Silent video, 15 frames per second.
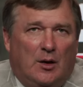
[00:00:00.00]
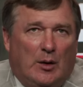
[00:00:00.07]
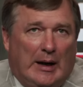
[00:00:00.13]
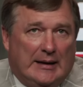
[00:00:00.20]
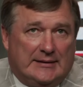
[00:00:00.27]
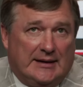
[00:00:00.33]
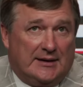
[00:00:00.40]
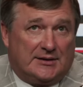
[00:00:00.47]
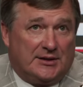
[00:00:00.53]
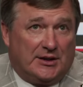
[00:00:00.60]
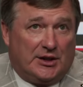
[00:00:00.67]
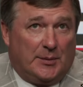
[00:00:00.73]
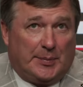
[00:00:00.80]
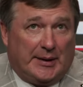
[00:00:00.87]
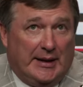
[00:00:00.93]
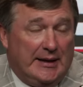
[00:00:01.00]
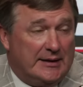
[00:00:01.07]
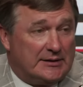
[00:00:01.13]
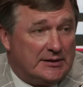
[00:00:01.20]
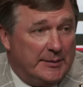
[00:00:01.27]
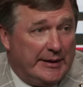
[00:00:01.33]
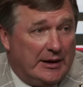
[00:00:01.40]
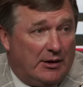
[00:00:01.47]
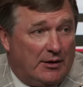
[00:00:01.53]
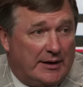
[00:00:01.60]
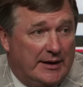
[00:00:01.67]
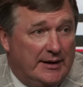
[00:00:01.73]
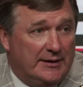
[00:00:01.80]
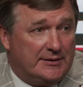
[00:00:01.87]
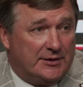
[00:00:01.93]
I think it's in a good place. I mean, our
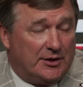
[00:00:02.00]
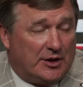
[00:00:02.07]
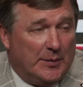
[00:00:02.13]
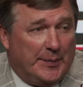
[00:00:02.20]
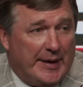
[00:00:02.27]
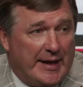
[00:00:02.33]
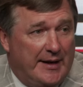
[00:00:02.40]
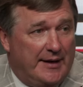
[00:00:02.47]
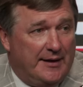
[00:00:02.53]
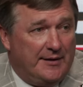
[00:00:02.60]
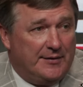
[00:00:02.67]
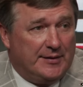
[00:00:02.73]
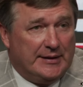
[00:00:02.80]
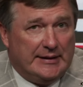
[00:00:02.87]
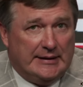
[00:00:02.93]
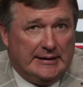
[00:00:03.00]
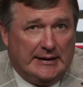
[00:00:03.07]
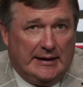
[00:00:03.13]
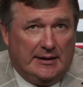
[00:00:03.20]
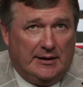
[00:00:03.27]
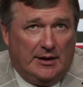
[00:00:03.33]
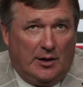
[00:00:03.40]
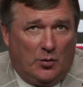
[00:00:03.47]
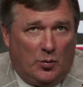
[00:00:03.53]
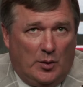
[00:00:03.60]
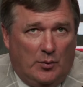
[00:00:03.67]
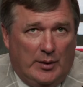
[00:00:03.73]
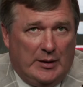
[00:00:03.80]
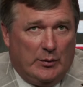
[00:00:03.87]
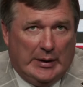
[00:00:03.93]
kids are competitive, and you
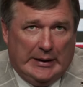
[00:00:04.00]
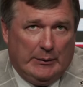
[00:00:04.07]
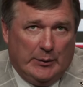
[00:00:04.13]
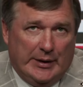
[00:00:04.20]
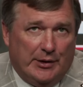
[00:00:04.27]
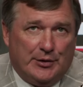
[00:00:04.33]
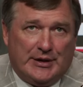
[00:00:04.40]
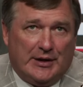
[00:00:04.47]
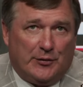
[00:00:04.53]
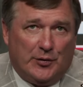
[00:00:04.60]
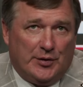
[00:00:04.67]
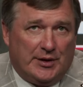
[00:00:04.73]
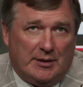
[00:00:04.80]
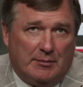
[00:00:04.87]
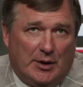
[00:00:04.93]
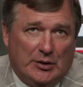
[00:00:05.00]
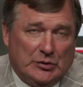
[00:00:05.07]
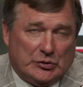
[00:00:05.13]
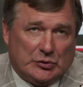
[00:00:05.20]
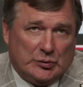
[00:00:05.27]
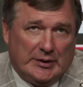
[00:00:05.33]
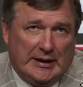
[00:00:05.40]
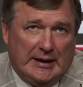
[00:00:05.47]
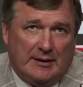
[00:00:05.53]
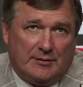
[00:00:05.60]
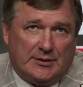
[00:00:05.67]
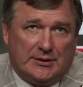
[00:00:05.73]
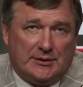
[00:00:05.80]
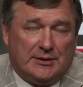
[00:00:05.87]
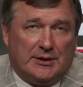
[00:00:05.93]
know, we are different than most. We have
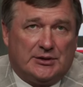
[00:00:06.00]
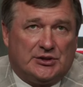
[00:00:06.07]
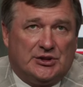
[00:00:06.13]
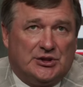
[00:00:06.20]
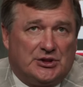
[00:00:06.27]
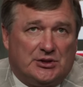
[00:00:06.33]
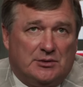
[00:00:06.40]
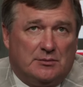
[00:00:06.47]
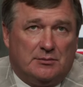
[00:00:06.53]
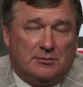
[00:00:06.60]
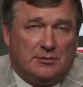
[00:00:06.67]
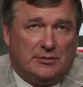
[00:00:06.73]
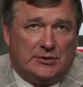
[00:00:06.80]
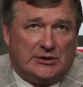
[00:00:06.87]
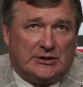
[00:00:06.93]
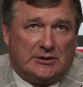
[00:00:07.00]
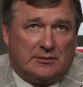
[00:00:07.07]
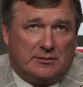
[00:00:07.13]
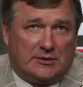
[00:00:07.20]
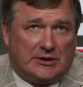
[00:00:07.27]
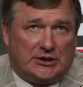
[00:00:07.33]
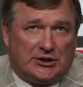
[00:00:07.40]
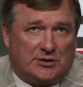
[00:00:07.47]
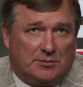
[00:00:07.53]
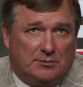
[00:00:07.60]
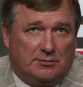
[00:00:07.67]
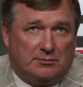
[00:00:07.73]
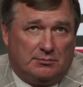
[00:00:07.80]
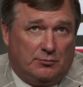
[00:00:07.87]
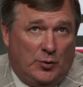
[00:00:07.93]
a system that is,
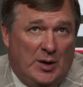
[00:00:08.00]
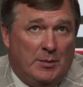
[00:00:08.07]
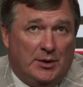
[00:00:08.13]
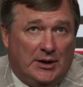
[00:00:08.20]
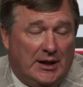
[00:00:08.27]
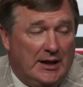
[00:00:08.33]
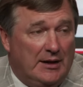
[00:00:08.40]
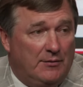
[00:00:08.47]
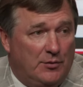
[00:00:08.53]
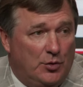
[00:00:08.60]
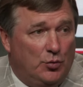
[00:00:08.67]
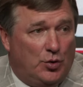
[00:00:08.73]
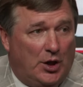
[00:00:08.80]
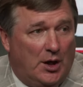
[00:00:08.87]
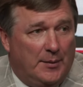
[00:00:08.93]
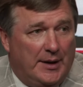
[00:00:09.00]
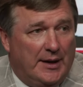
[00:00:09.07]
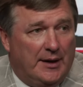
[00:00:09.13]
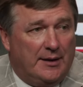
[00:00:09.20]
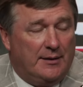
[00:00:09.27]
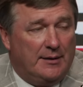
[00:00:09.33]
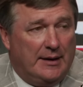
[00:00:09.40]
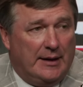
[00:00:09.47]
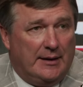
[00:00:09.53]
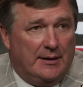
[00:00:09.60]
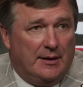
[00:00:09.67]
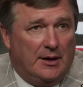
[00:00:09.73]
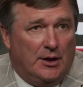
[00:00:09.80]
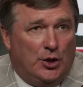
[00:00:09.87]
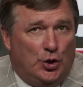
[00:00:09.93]
we believe, you come in
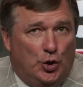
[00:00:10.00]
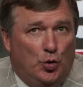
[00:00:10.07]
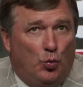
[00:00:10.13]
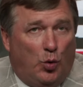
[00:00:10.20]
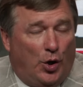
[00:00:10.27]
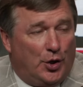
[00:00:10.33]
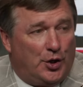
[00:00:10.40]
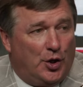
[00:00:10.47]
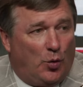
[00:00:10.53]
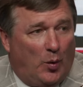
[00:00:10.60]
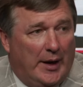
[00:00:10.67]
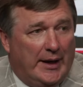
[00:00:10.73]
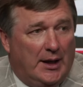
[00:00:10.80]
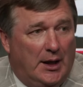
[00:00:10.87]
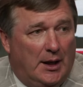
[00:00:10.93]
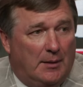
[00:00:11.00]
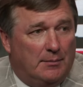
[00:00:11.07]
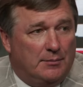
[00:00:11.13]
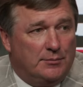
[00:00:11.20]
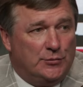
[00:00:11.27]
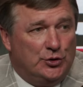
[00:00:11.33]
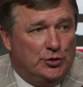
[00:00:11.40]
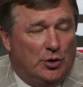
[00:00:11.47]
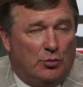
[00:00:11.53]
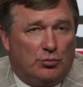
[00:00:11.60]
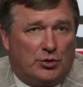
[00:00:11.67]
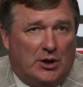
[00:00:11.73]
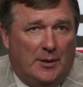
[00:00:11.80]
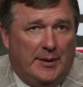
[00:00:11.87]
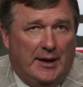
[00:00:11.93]
and you work your way up. You don't
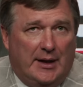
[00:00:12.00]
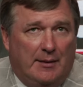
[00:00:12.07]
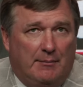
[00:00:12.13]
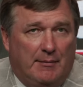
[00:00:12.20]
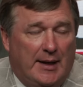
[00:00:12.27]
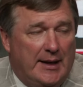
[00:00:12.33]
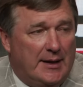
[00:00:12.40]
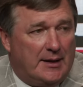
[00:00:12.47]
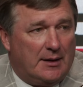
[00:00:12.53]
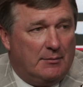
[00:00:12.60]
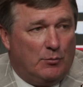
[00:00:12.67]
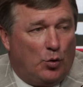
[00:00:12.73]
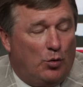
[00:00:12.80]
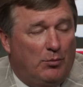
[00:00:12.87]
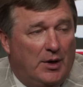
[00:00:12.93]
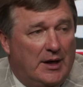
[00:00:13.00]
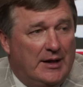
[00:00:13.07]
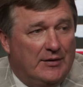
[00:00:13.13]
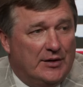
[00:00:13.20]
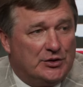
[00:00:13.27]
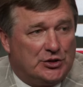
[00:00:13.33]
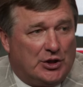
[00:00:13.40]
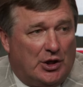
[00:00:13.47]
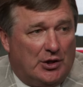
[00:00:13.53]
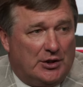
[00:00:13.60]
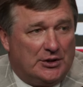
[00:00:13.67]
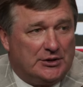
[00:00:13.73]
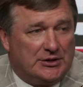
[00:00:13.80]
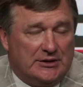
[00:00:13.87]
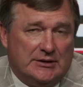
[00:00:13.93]
come in and make more money than
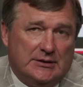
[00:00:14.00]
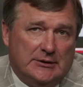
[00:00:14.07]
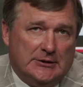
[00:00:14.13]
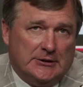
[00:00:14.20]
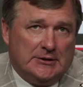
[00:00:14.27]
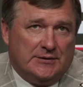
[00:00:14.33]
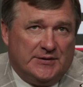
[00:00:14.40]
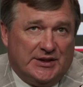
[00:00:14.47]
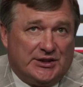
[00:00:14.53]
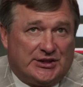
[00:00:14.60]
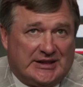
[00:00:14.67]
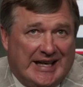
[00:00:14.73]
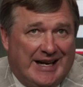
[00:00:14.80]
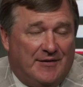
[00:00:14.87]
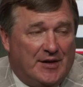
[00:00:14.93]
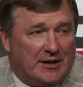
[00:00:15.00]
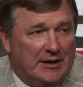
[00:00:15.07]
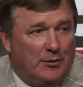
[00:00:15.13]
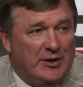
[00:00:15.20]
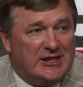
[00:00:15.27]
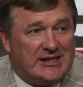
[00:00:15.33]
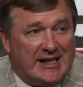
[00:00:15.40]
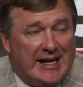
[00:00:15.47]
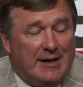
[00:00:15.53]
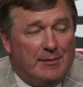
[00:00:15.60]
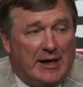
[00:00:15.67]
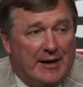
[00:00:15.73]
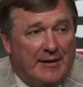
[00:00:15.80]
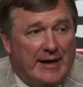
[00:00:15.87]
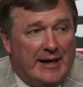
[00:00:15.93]
starters. And philosophically, we stand
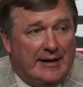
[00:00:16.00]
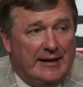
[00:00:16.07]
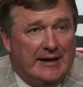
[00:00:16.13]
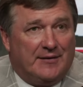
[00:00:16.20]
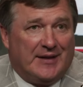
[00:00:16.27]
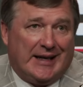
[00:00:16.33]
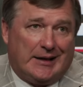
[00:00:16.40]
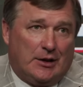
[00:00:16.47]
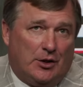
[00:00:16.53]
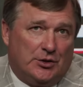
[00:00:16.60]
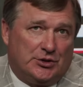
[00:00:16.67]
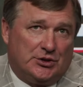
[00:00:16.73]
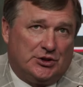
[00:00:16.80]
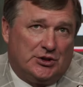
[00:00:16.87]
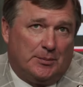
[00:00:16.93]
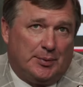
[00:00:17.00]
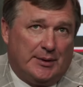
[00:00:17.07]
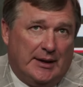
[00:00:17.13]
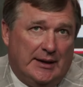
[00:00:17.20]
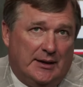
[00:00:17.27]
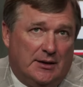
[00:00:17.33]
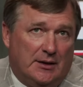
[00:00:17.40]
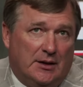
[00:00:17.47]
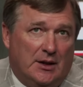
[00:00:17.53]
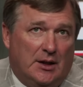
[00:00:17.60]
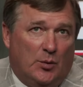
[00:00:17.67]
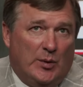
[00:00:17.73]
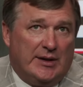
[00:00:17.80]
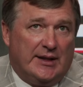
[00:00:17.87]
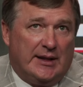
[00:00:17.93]
by that. And if that costs us a player,
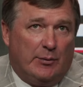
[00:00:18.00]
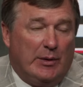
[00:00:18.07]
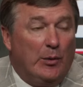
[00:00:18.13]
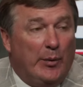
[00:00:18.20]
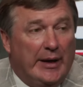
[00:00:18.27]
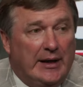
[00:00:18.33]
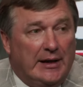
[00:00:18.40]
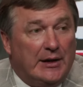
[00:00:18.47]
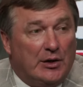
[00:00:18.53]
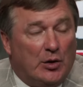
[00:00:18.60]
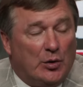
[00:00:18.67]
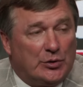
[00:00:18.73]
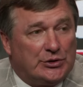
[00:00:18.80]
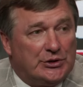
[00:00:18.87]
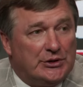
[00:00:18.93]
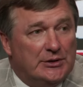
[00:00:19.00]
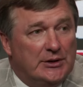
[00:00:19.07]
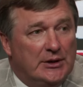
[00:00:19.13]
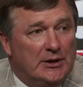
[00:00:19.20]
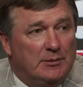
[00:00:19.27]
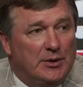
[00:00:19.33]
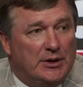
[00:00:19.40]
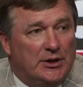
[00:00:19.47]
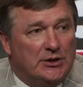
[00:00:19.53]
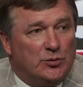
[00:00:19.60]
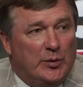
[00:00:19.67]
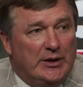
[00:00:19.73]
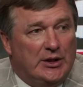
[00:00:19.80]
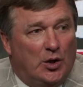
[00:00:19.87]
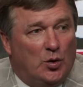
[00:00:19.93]
we think we win in culture because
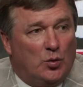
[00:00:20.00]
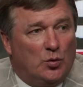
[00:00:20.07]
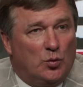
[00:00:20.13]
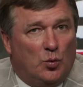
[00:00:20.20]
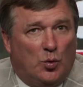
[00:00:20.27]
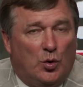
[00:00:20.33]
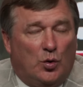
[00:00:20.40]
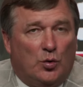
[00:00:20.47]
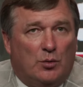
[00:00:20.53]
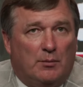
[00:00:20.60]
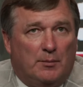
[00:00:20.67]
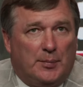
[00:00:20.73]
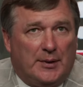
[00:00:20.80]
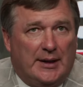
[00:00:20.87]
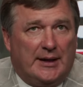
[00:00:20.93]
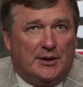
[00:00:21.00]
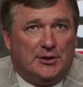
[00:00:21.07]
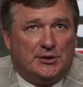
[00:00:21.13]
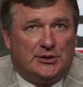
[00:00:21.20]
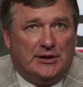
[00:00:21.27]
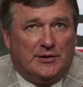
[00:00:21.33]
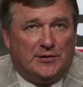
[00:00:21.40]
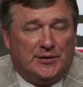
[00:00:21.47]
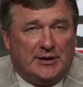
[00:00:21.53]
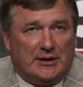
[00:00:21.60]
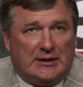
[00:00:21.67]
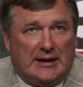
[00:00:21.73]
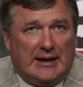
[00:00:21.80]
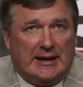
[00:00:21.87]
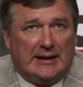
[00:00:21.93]
we don't want players that
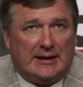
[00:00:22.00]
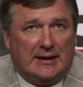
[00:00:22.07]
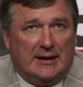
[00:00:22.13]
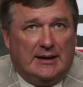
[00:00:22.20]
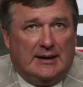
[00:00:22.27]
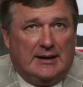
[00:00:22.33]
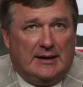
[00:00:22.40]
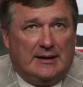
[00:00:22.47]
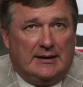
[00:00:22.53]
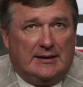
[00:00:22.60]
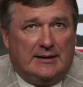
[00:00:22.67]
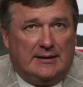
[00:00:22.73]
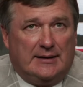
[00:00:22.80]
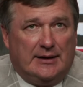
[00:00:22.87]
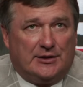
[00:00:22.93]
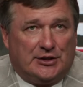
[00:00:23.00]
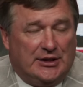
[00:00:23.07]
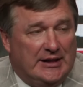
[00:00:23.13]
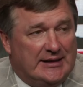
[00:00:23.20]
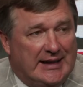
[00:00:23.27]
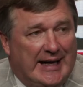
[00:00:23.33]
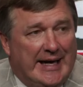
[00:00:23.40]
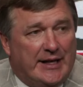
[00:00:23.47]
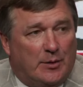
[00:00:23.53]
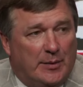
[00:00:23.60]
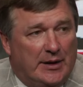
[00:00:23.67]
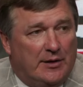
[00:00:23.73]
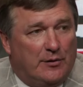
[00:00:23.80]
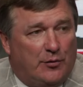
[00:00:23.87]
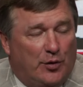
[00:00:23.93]
feel like there's an
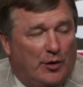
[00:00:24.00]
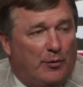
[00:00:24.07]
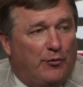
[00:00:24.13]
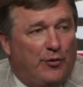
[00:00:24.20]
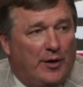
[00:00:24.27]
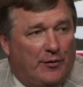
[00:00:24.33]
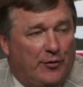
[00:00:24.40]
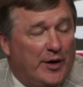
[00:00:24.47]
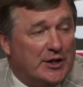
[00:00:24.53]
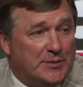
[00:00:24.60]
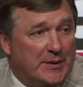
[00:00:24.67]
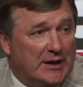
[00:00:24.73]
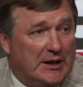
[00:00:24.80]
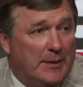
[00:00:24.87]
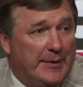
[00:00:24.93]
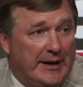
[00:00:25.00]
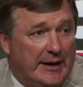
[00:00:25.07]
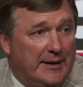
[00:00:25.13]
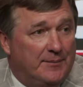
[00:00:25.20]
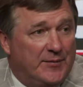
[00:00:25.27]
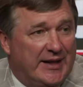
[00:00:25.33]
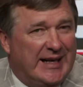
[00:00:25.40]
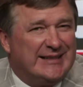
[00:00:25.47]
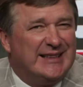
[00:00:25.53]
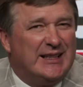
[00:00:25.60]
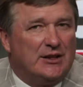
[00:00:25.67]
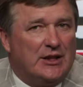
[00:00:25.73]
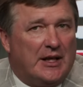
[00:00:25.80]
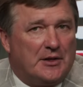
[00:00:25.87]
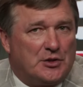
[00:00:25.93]
entitlement for a freshman coming in. And I
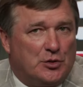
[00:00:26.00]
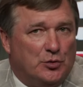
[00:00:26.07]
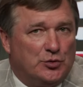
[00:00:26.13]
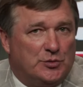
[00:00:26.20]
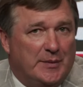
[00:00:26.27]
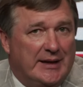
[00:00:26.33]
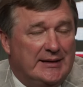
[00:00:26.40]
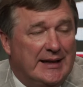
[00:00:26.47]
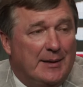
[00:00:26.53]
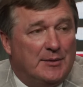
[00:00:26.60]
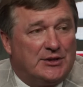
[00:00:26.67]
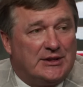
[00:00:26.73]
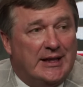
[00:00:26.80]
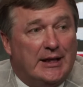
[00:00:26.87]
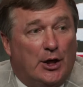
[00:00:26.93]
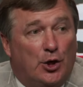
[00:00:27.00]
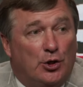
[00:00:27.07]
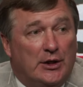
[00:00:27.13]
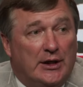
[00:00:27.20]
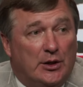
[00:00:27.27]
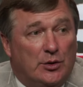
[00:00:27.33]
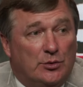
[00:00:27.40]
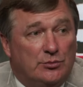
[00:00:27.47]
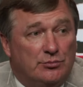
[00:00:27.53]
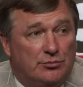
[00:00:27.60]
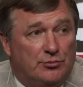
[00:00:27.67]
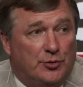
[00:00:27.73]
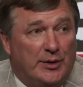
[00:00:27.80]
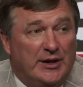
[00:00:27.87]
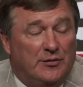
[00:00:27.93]
think a lot of schools made that mistake early on,
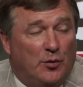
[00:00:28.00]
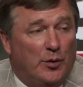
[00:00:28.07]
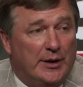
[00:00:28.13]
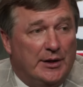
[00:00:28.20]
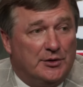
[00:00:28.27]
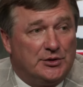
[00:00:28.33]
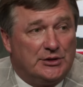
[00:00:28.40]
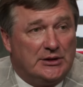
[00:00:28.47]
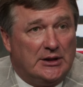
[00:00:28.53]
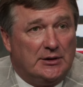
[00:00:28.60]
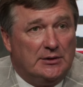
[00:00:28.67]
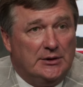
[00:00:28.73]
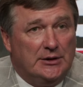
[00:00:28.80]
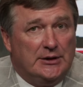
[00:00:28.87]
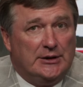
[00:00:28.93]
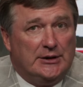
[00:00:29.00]
3-4 years ago.